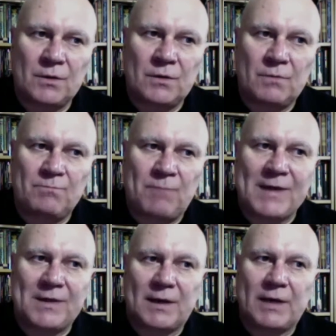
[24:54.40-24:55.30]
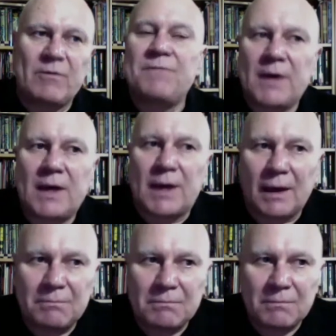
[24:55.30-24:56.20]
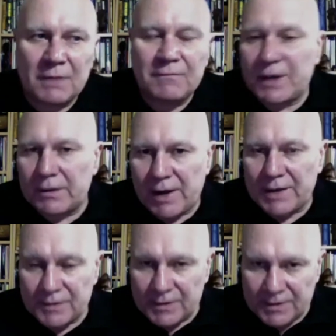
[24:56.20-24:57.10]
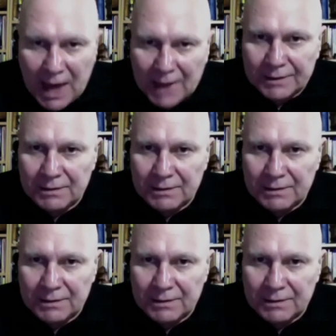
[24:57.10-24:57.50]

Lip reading: basically revere and venerate the sun.